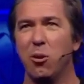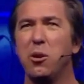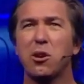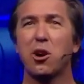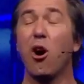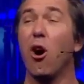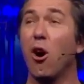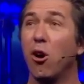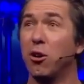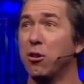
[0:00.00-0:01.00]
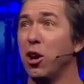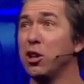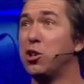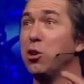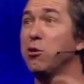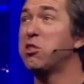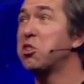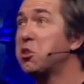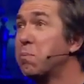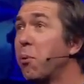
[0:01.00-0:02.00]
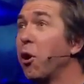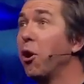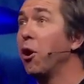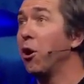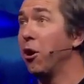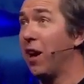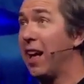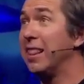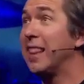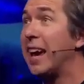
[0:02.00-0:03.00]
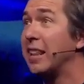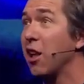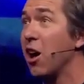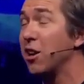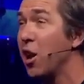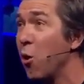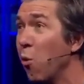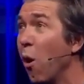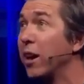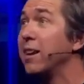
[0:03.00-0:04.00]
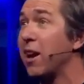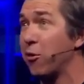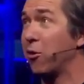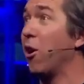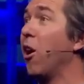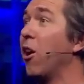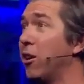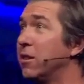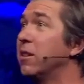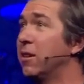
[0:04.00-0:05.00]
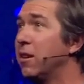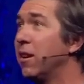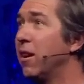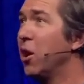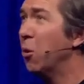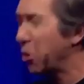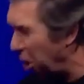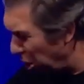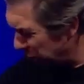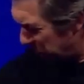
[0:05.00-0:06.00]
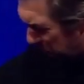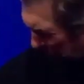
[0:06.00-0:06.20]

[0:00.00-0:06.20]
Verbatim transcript: We are called to spur allelon, one another on. We're called to